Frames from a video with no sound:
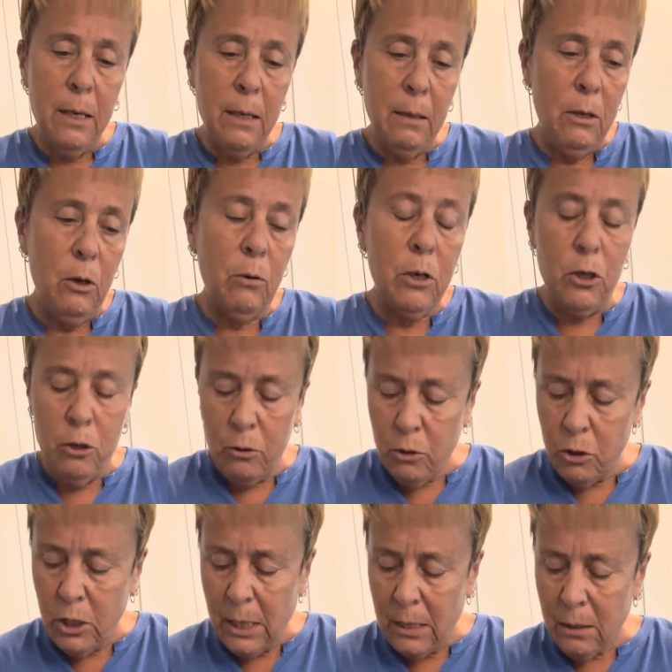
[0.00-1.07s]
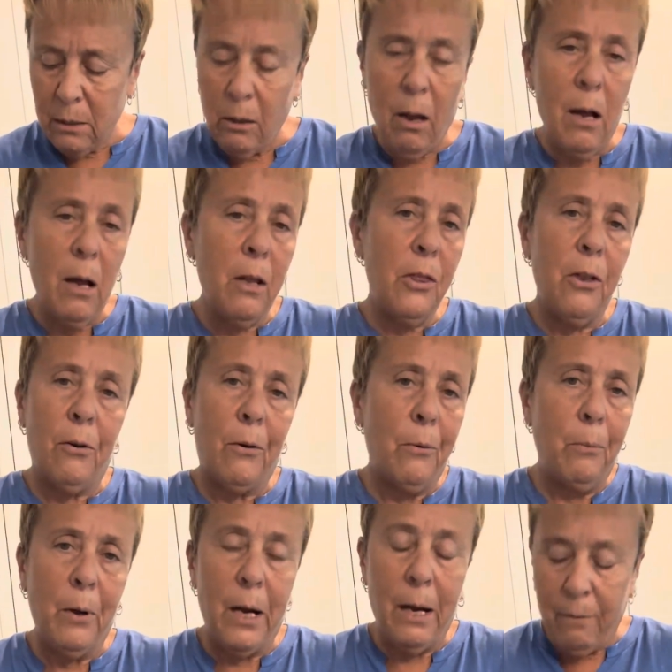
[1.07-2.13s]
you can use cheesecloth or
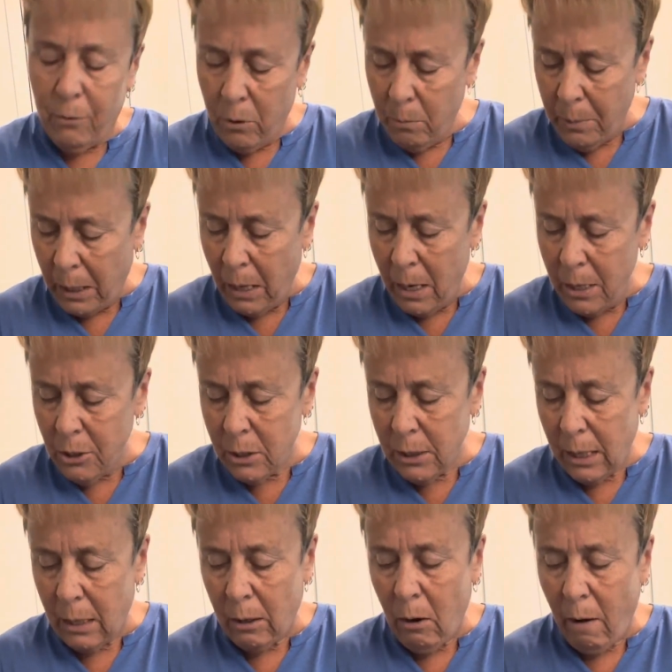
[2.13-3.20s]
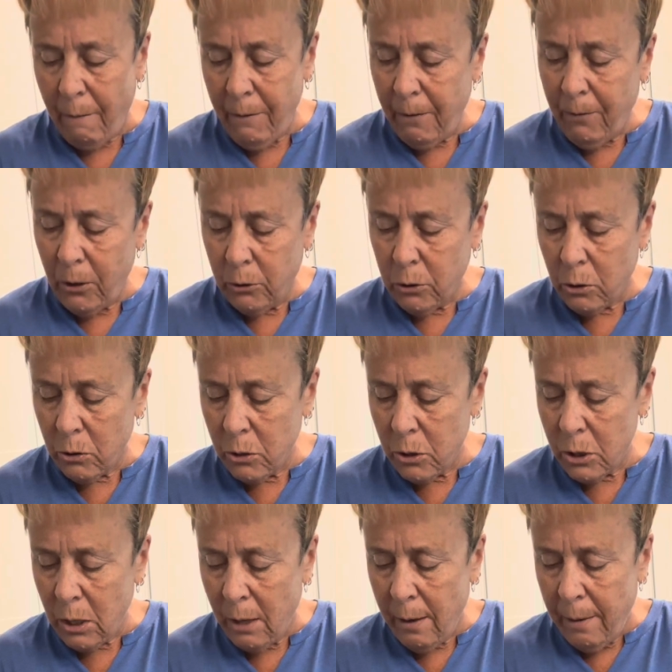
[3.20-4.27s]
whatever, but I just get coffee
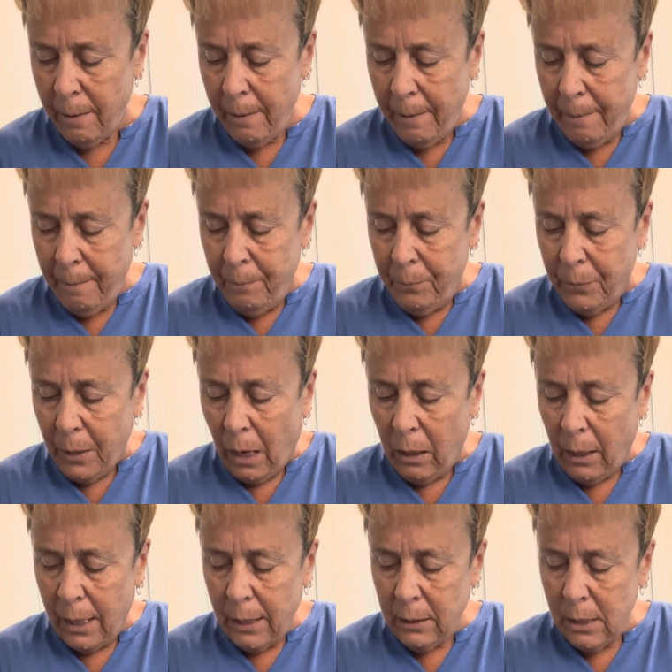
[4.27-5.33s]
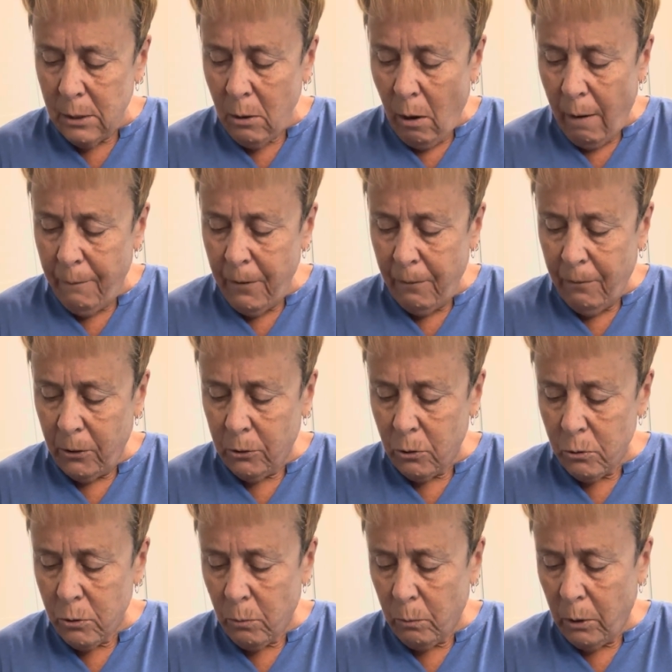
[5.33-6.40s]
filters. I like these coffee
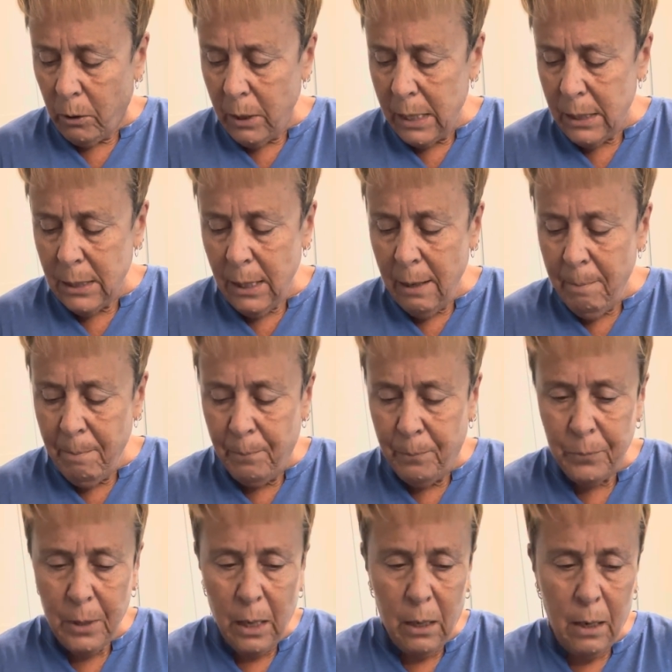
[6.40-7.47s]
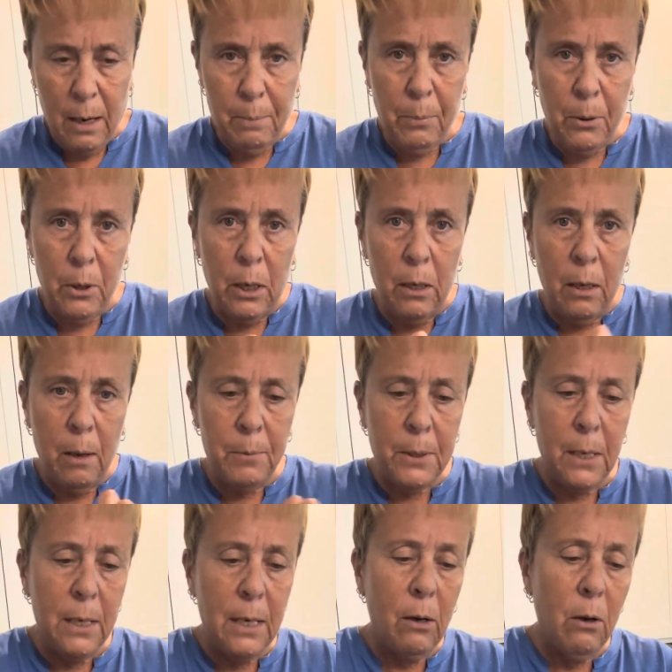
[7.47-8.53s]
filters, are real easy. And I put an
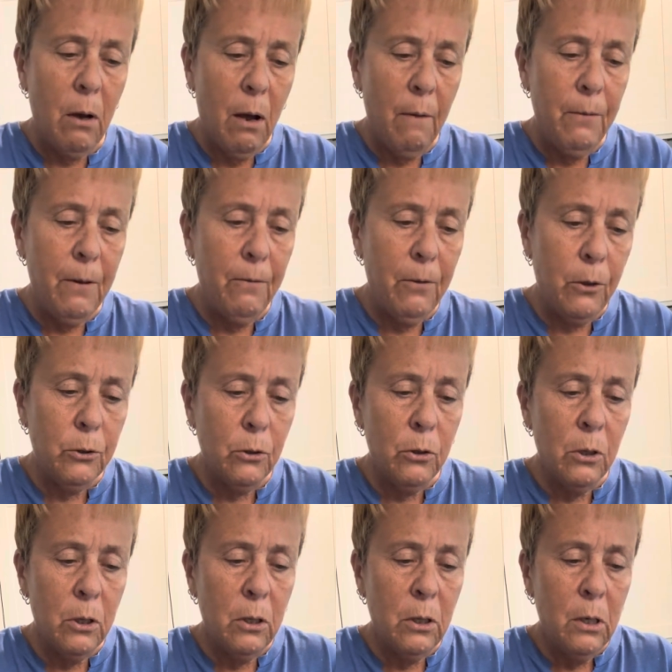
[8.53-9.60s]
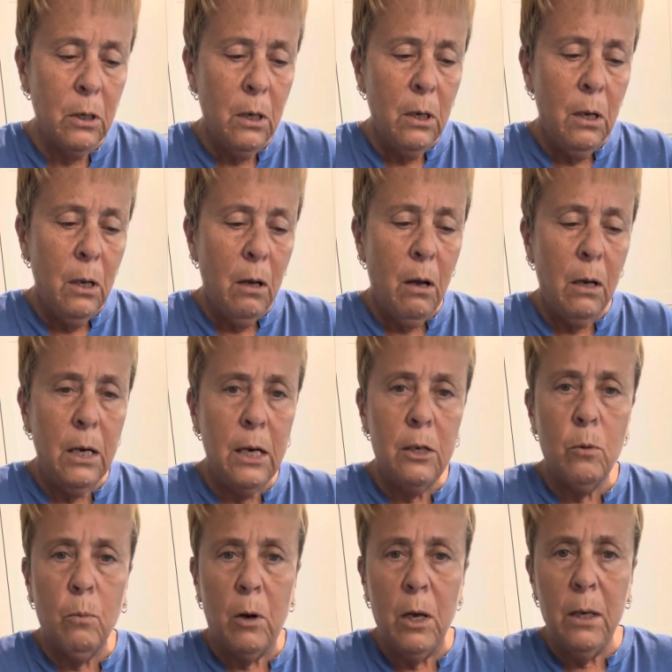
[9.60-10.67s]
upside down coffee filter on
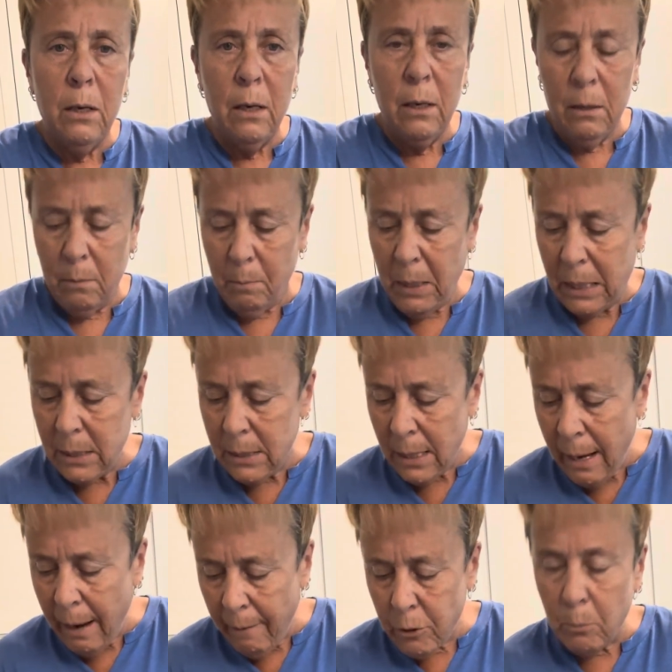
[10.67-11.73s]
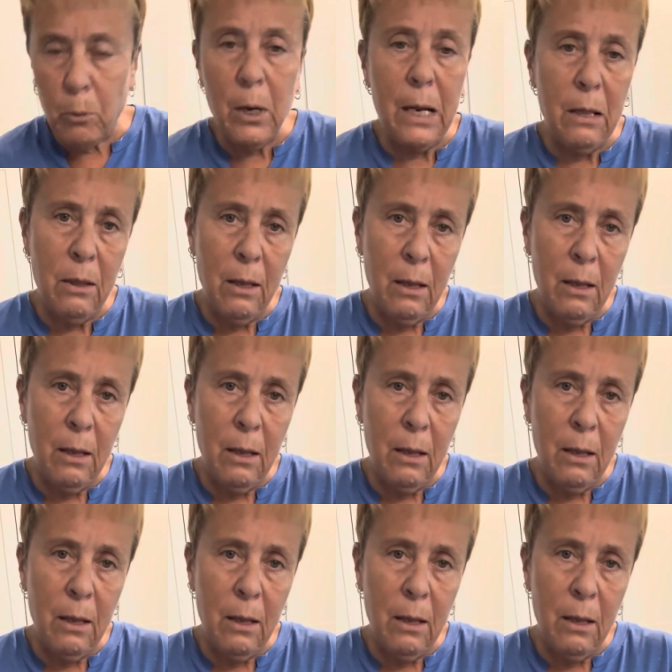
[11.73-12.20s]
each one because they have to breathe.